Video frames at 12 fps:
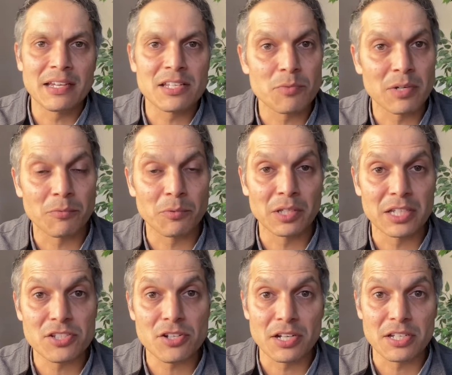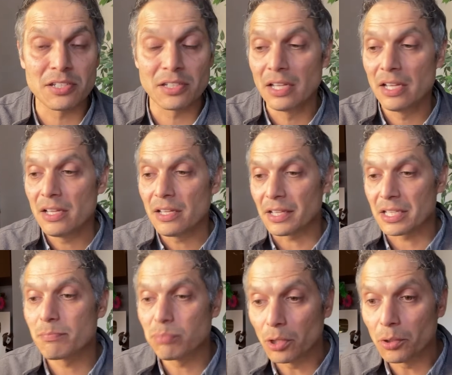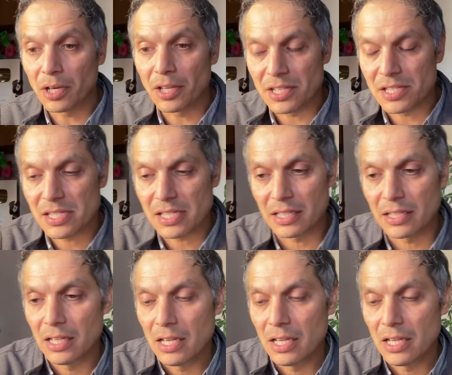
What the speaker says: is when it really started to explode on the scene.